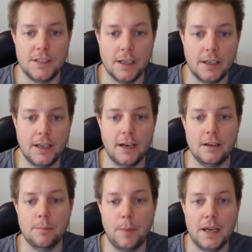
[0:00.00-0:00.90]

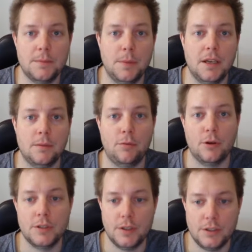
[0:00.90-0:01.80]
dedicated baseband
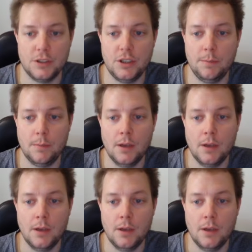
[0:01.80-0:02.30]
processor chip.